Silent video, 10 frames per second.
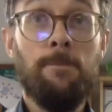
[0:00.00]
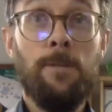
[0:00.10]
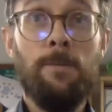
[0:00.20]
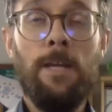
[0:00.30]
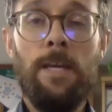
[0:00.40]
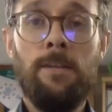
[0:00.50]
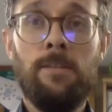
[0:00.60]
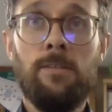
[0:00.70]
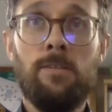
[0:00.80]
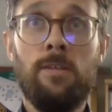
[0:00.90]
All right,
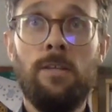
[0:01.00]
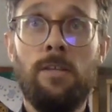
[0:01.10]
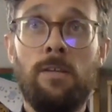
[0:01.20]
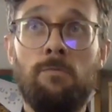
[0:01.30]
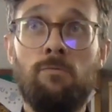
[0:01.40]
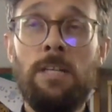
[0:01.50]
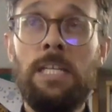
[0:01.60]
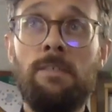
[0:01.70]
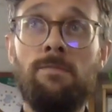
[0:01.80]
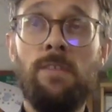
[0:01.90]
and to
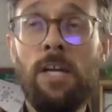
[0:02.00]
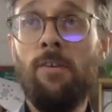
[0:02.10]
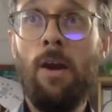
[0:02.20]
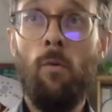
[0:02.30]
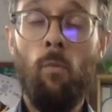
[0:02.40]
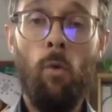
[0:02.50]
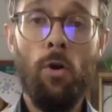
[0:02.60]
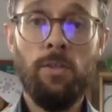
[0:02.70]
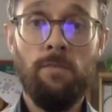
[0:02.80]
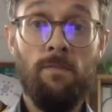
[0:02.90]
really figure out what